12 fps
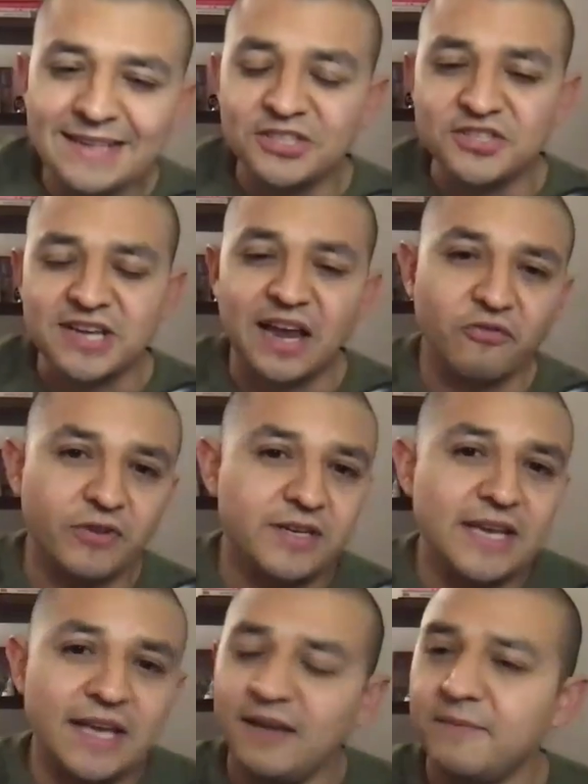just every
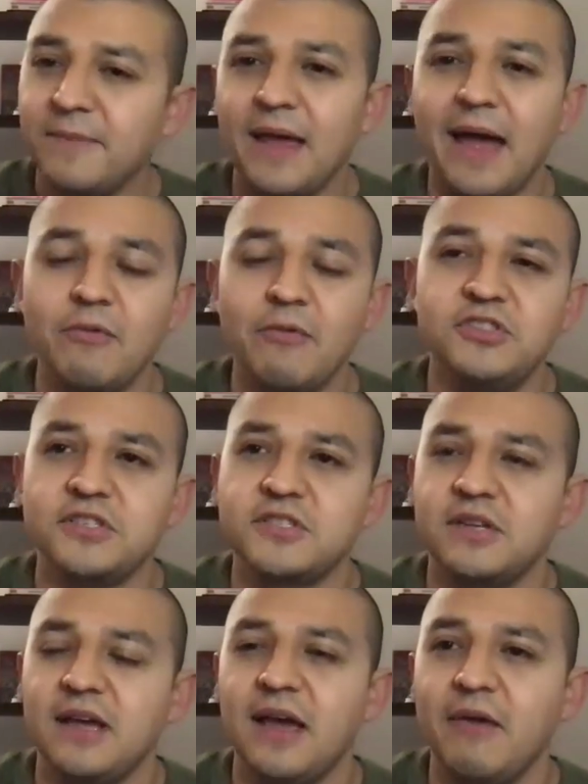day, I would
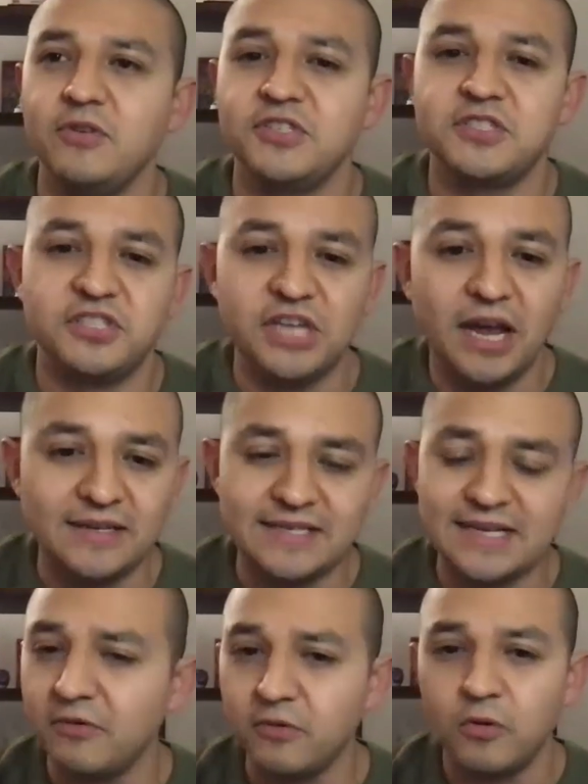just, I would just jot
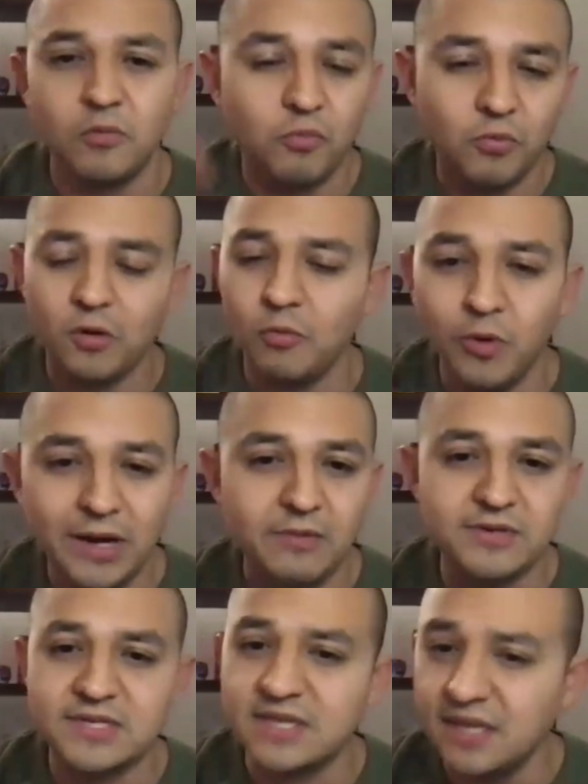down what I
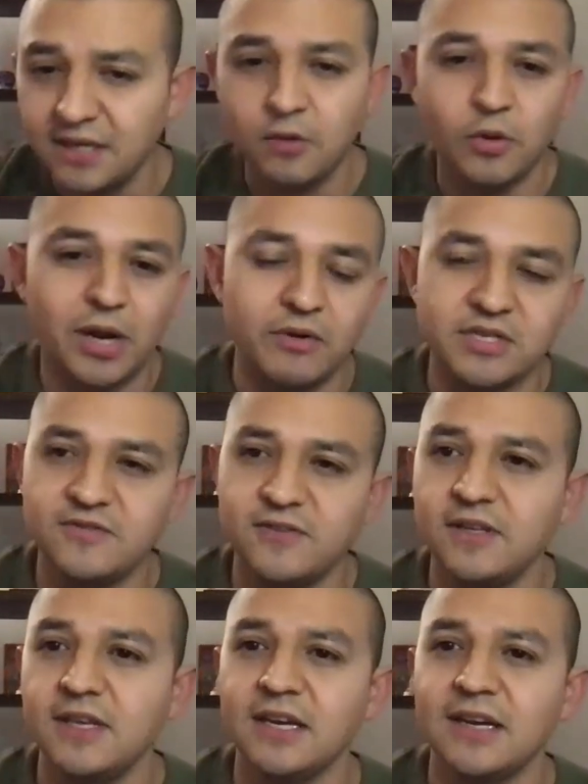was thinking, what I was
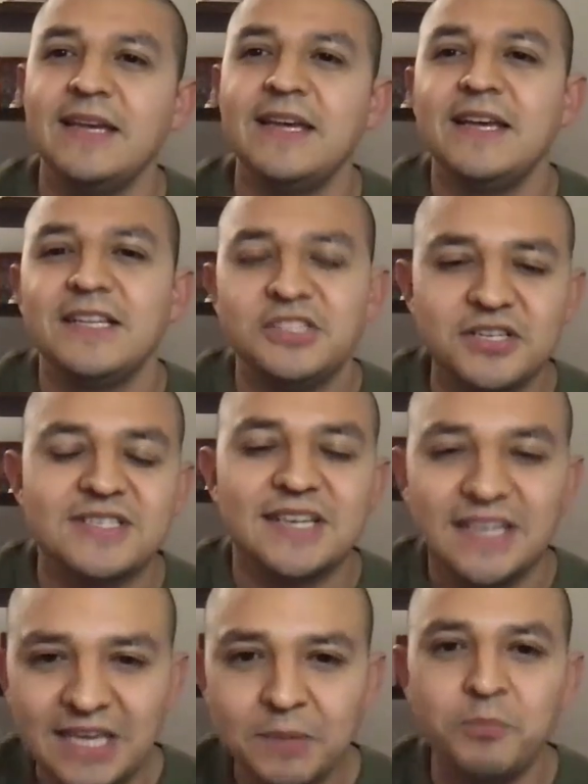feeling, just to
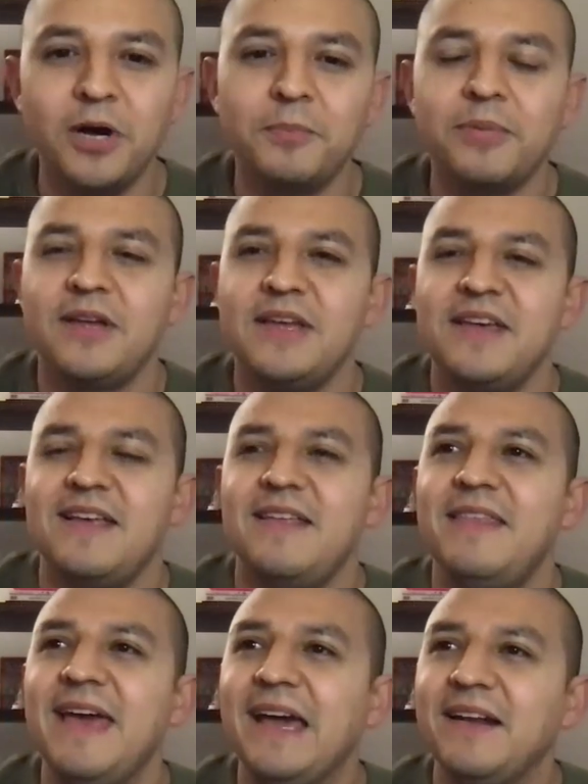keep up
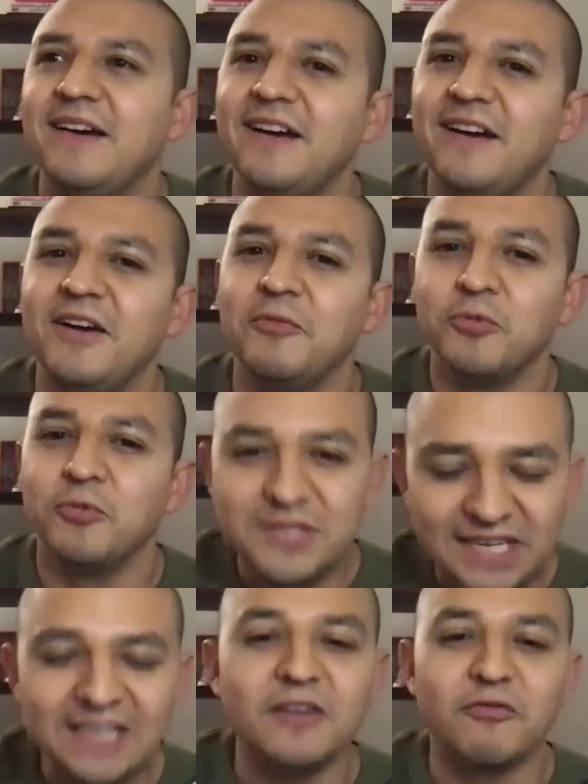that uh,
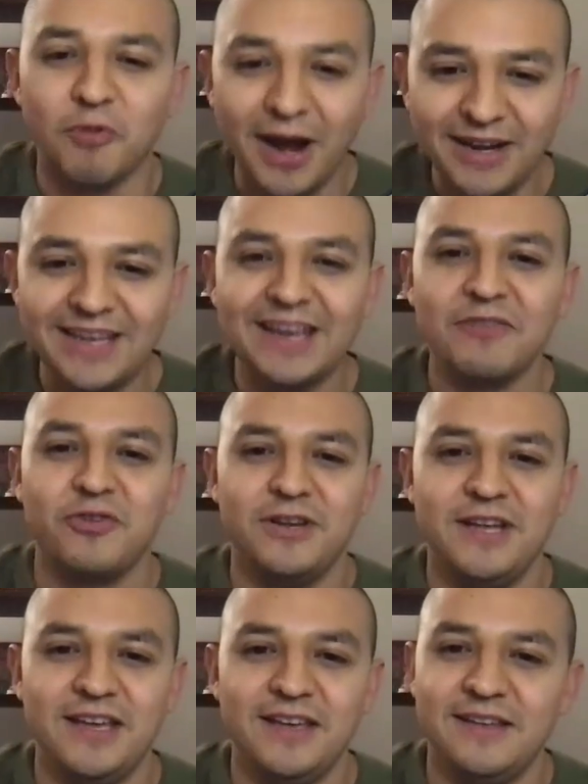routine of writing every
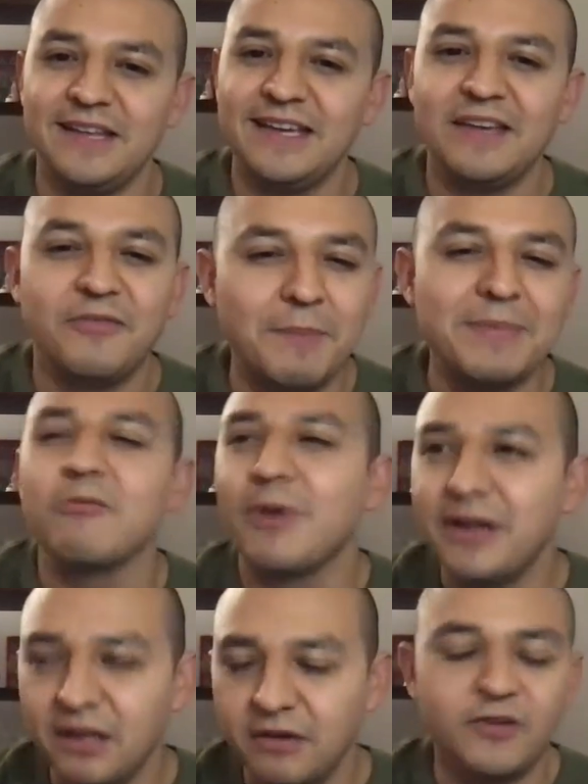day. Like if I'm not
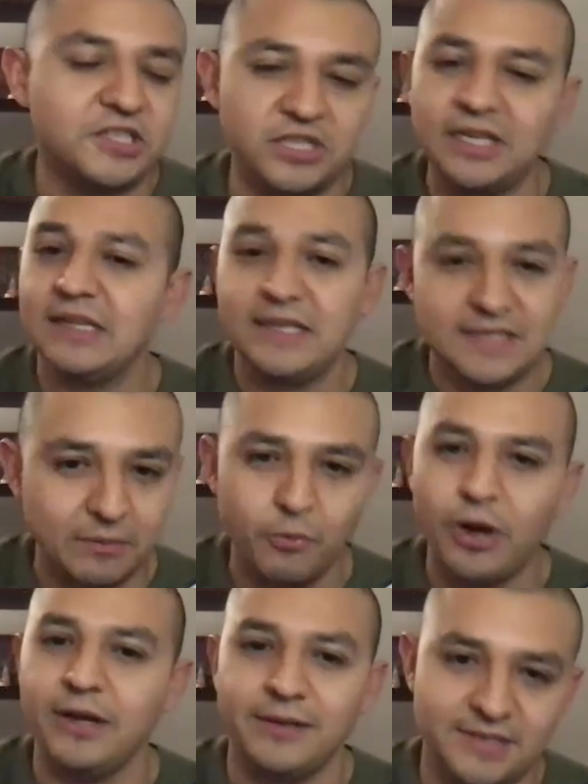writing fiction, at least I'm
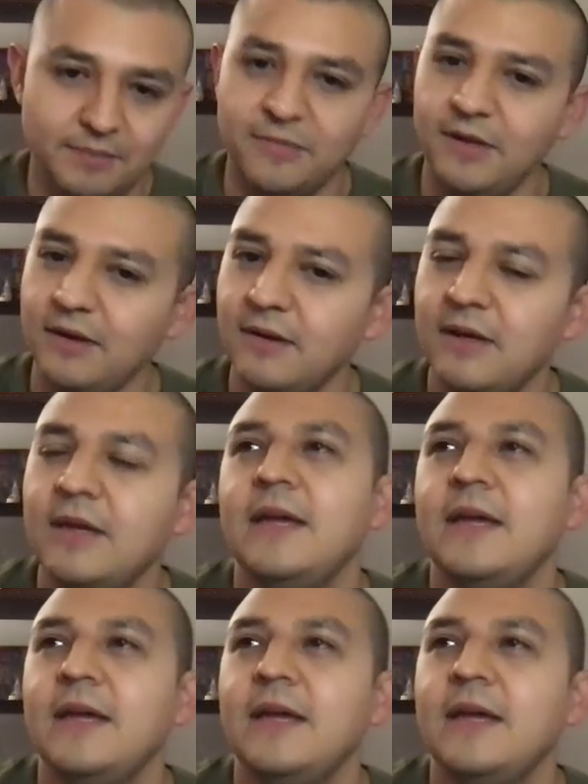writing something.